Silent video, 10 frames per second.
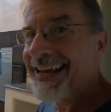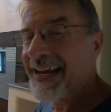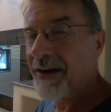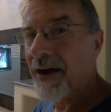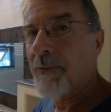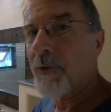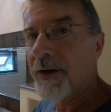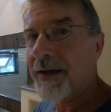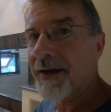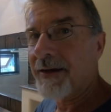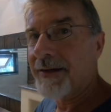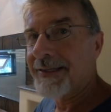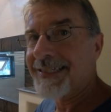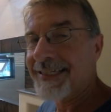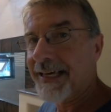here, I'm working on the
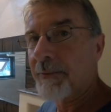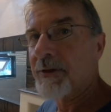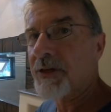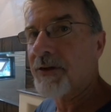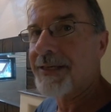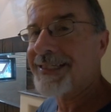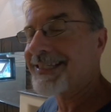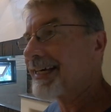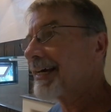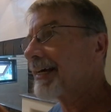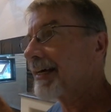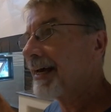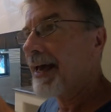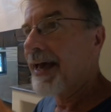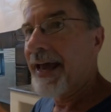sink. Let me show you the sink
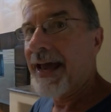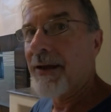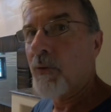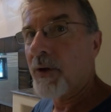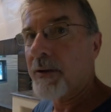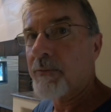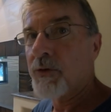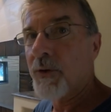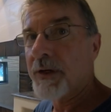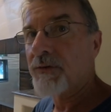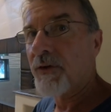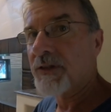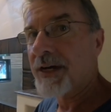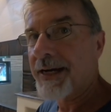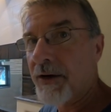and what I'm doing as far
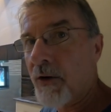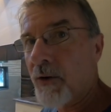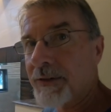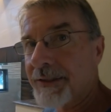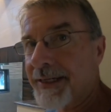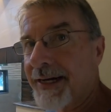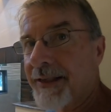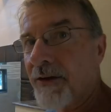as cutting holes inside the